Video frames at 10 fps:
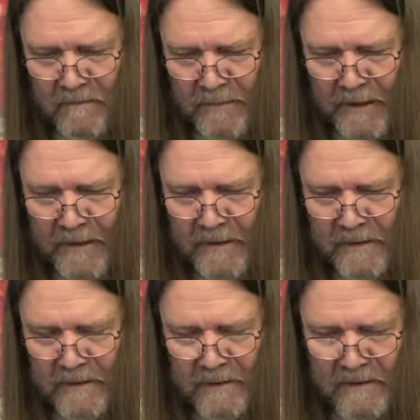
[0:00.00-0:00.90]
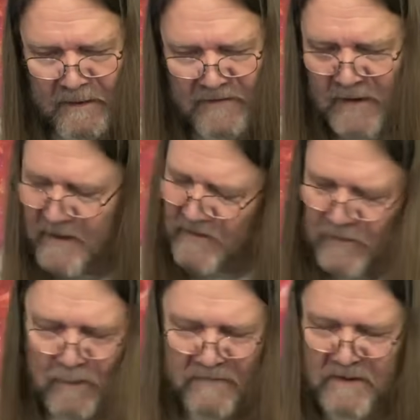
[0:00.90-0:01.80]
But there's a, there's a
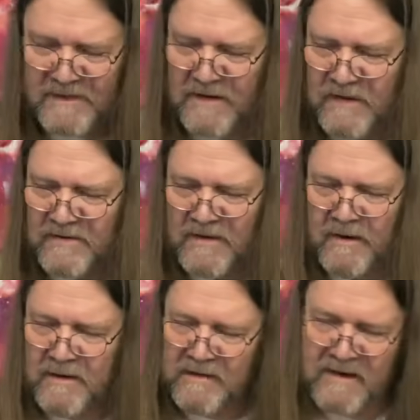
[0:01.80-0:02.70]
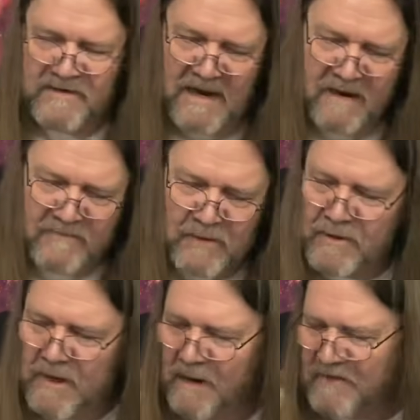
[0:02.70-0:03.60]
river of tears here, and it does have two
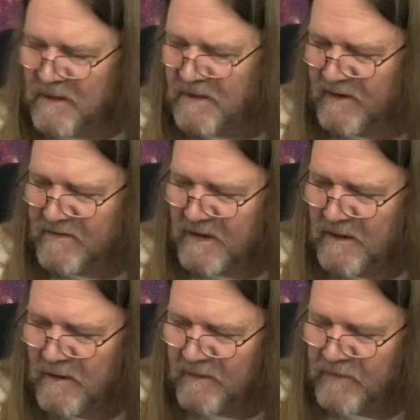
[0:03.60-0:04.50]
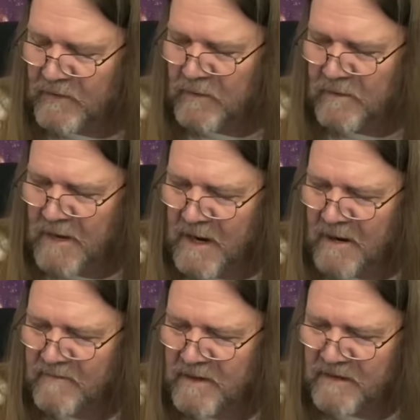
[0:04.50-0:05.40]
cups, and it does say look for new
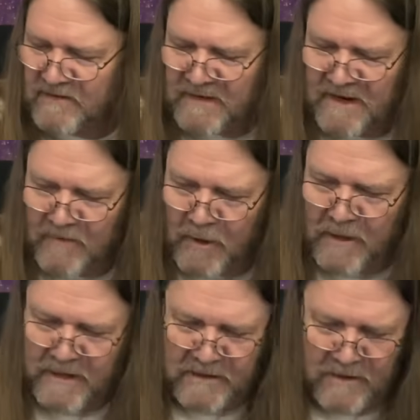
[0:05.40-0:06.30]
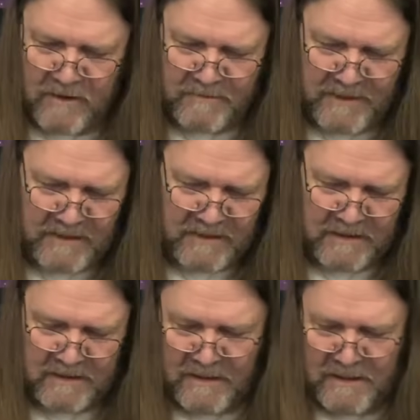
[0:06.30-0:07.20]
love that doesn't have heartache and heartbreak in it.